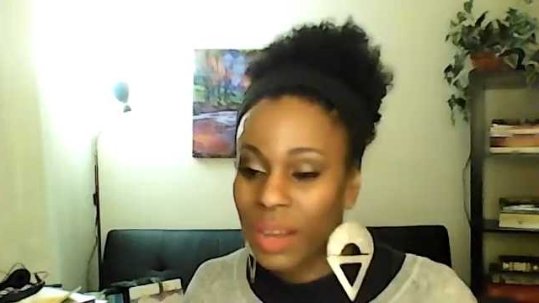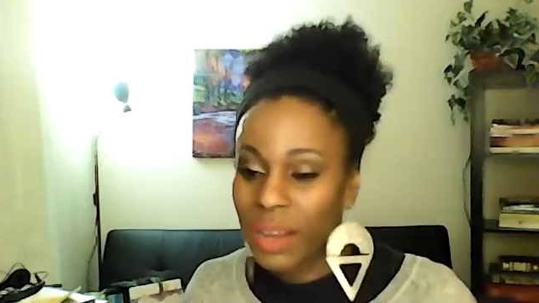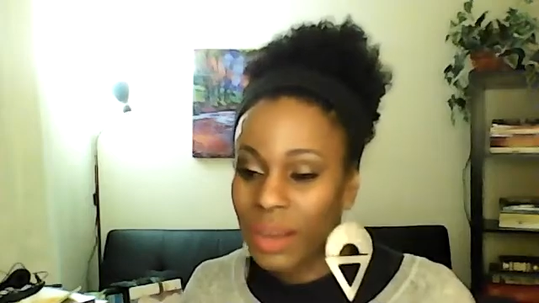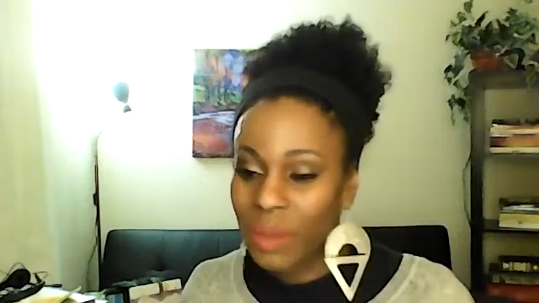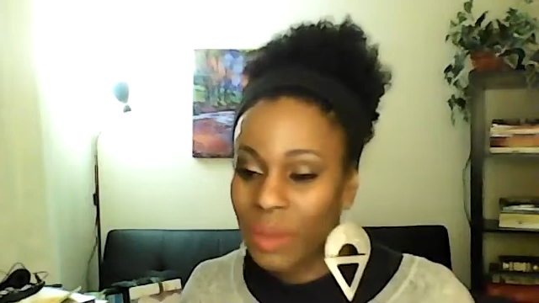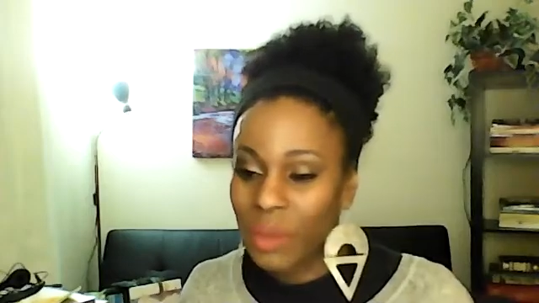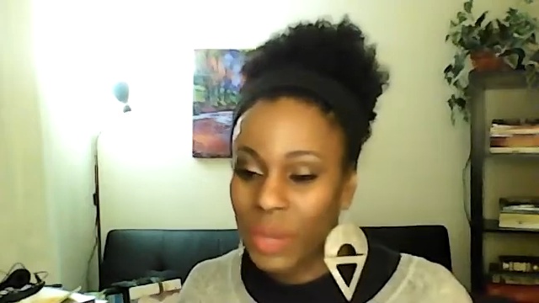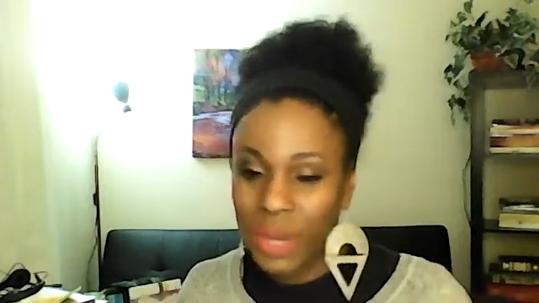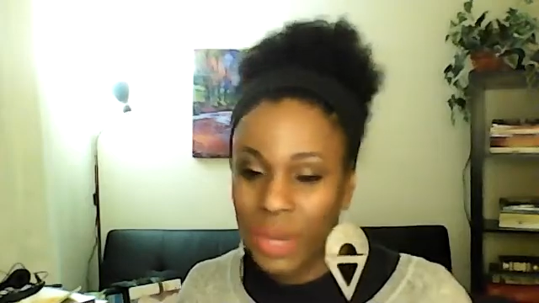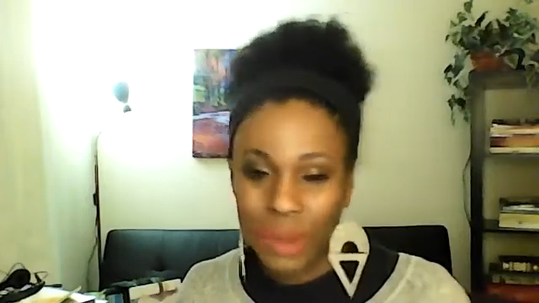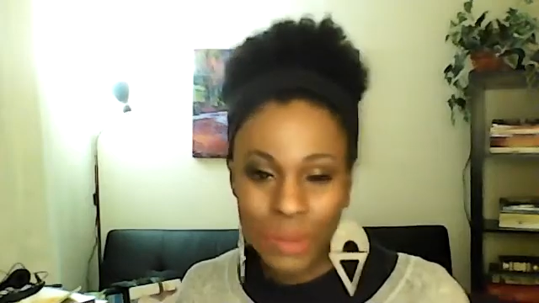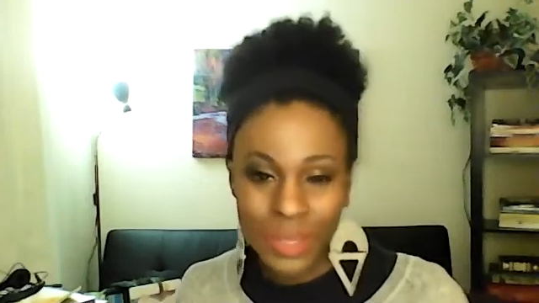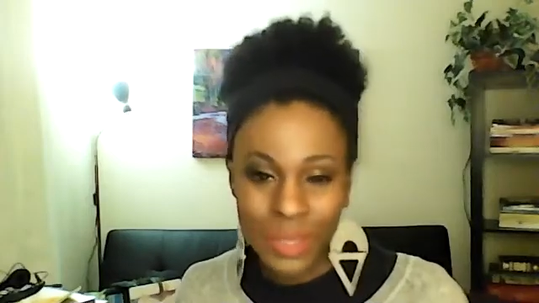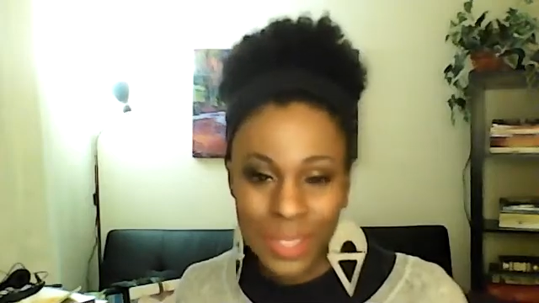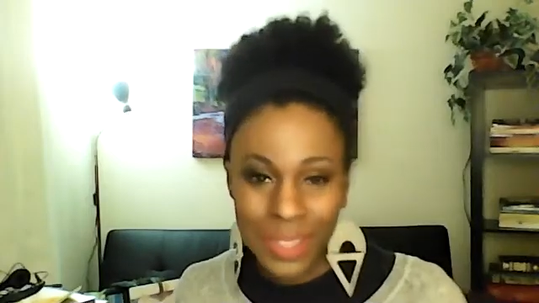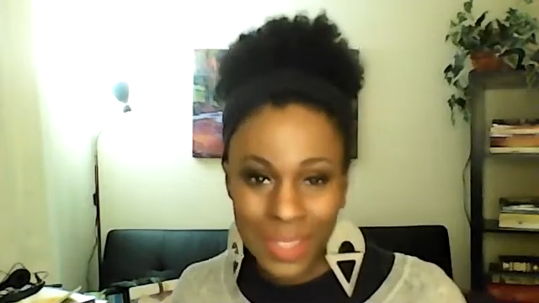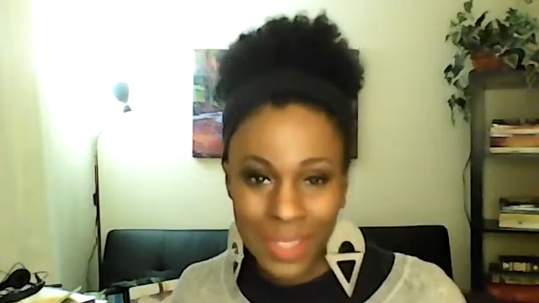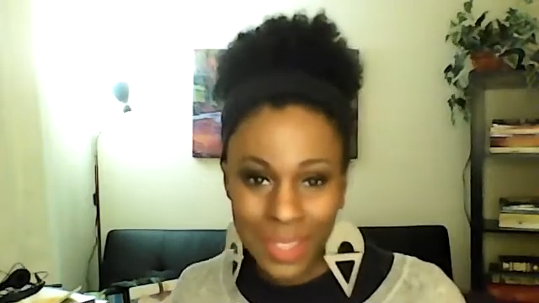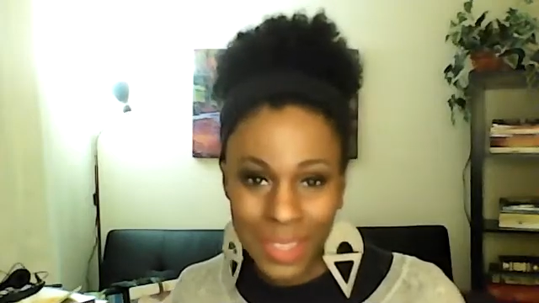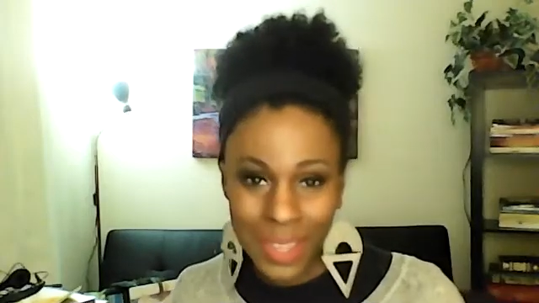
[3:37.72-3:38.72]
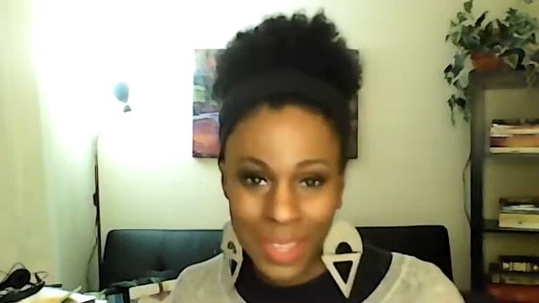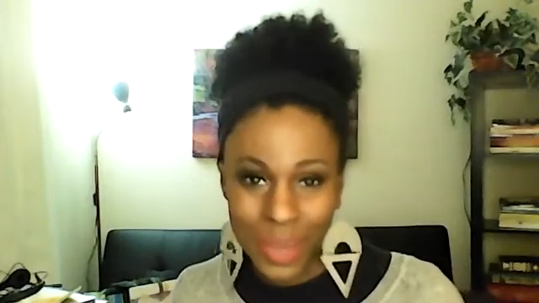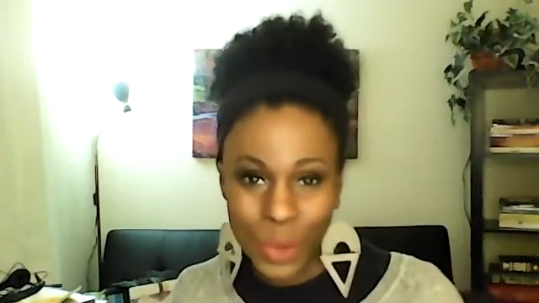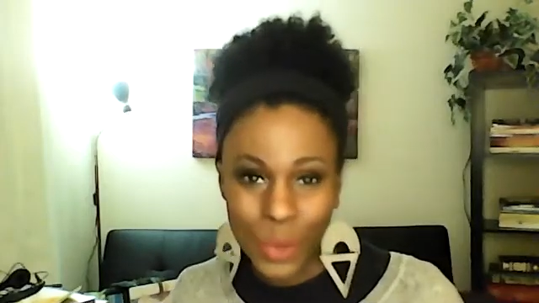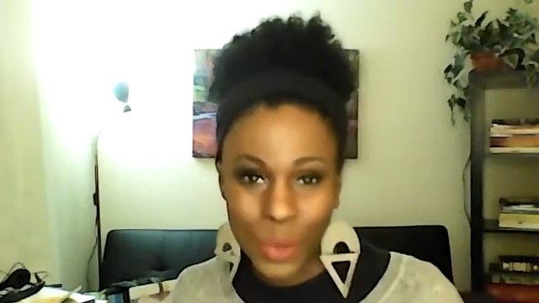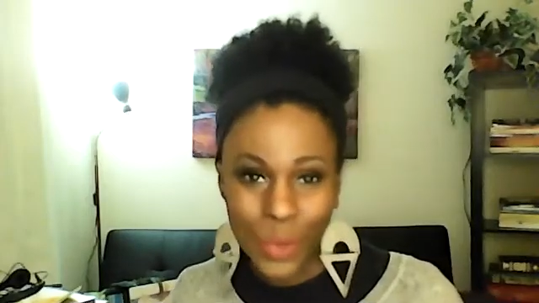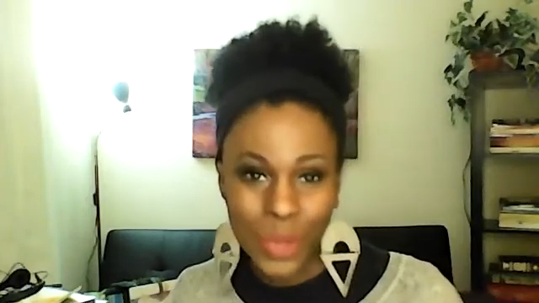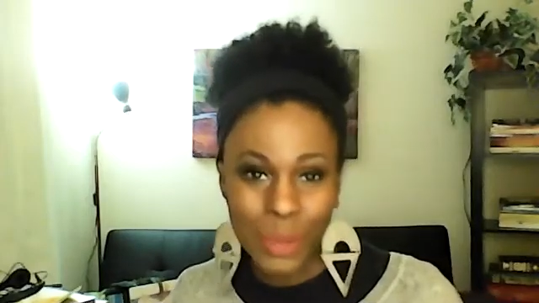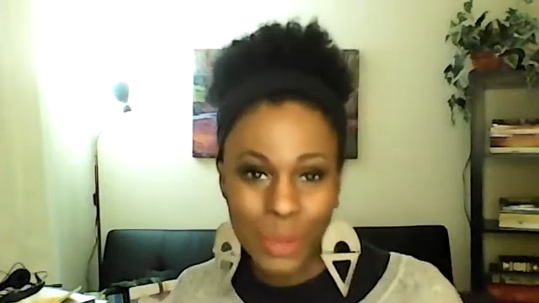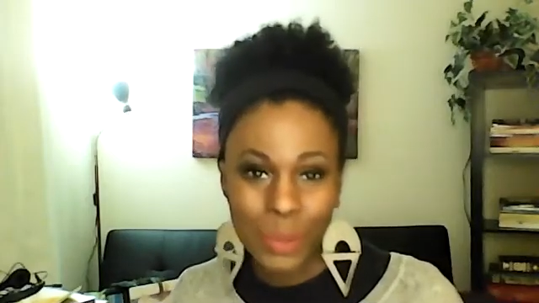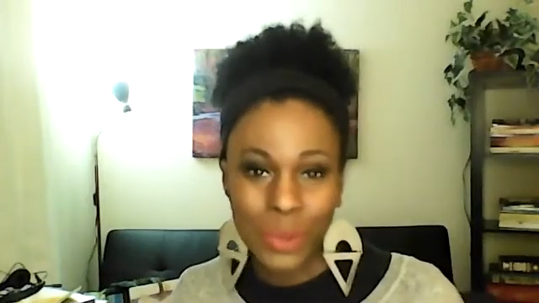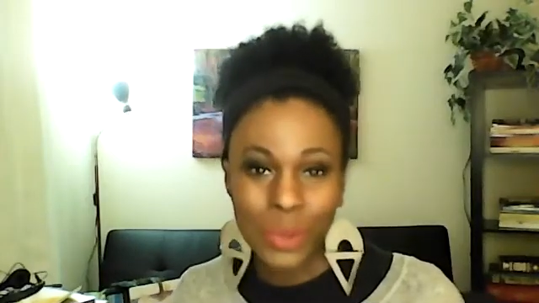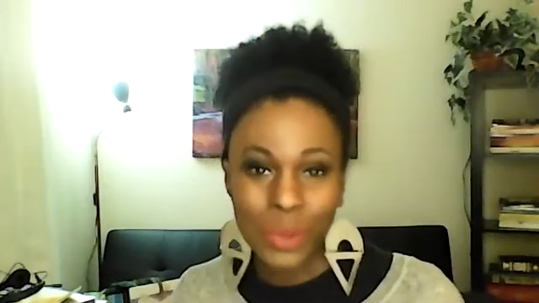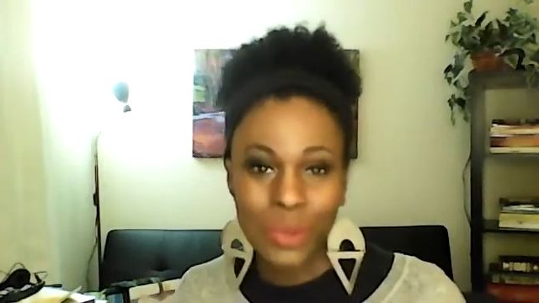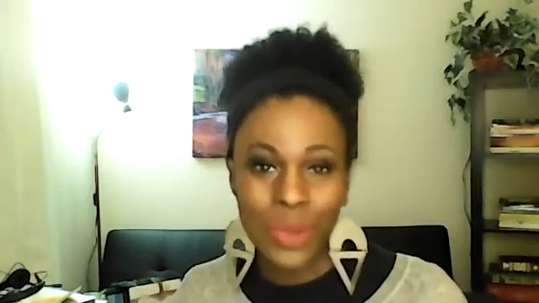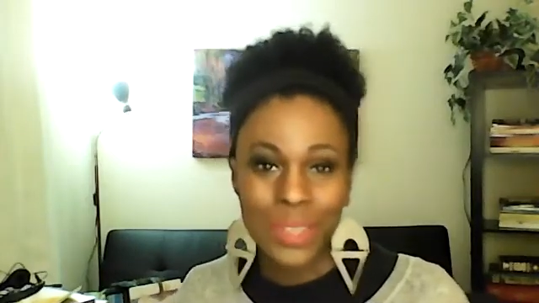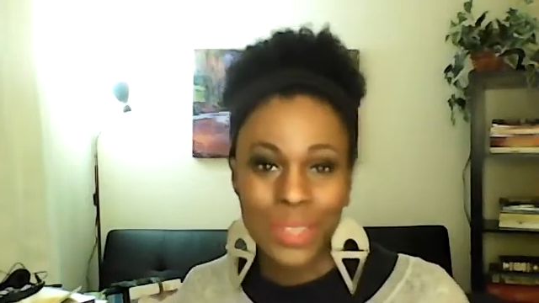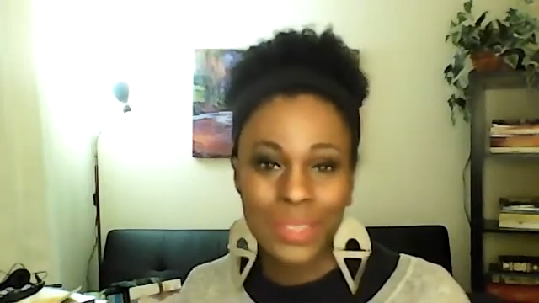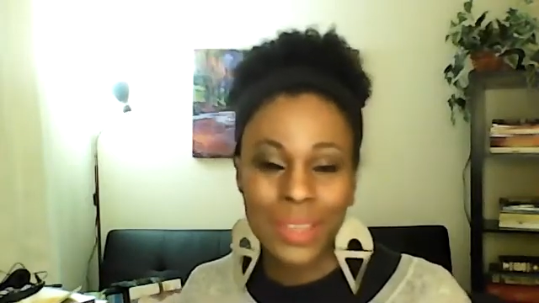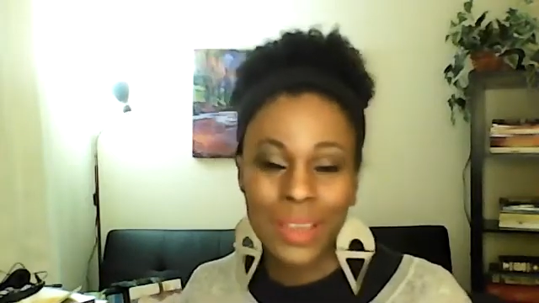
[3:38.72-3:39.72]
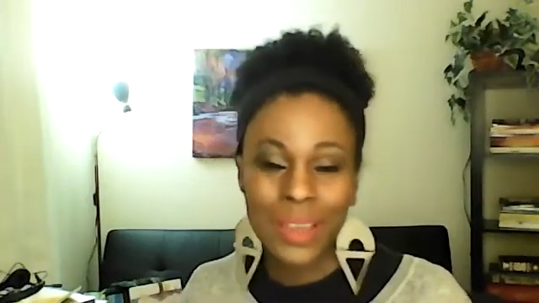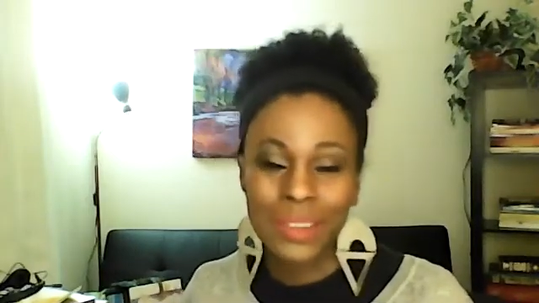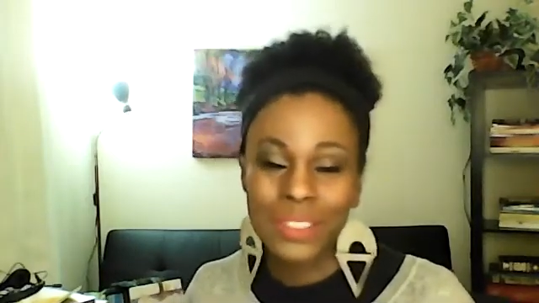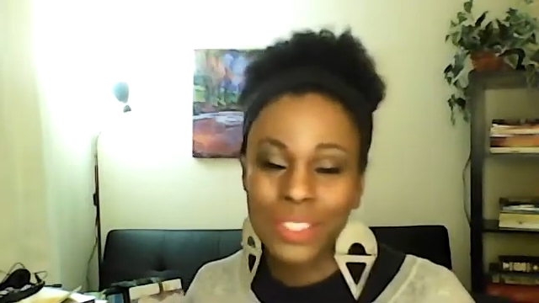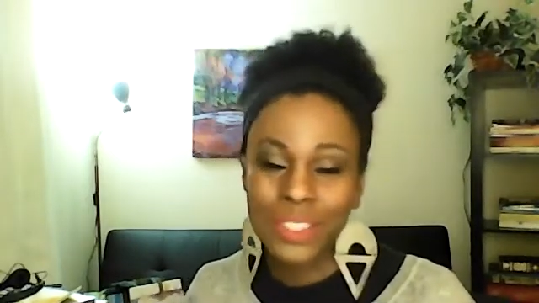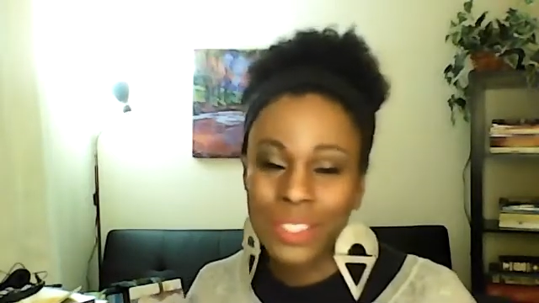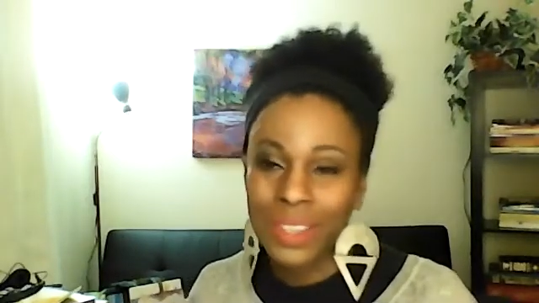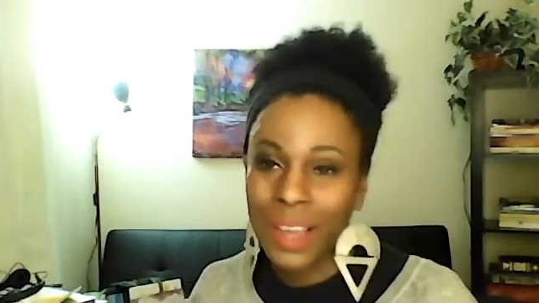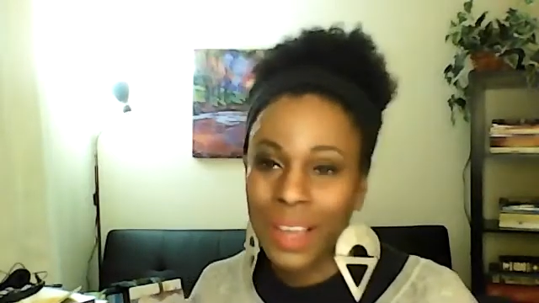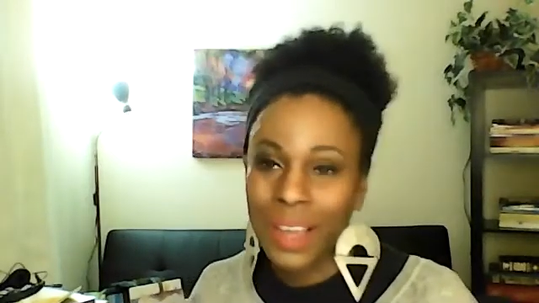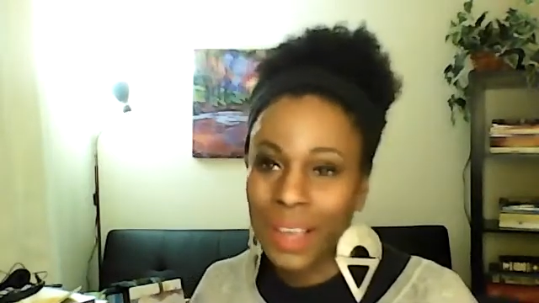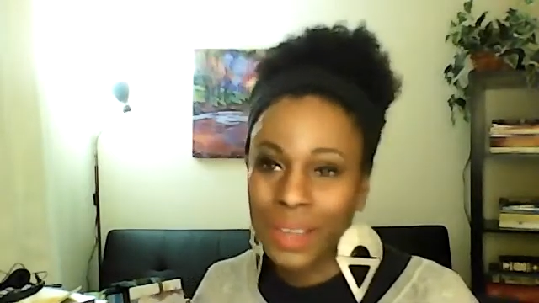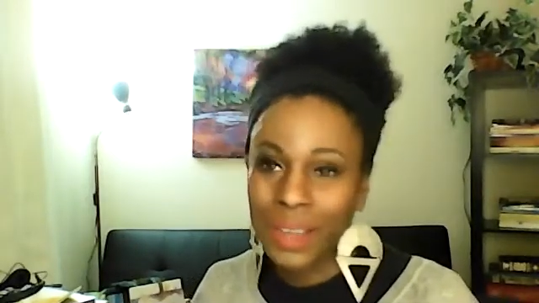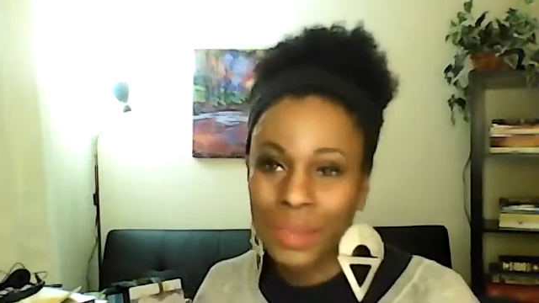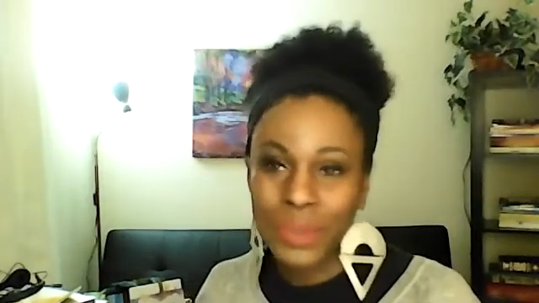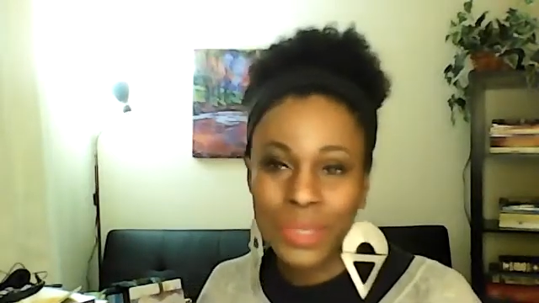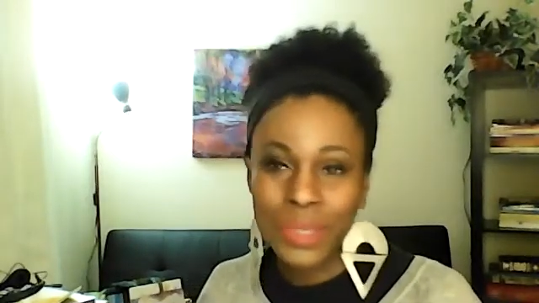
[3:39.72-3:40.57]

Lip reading: When I was a kid growing up on the west side of Chicago,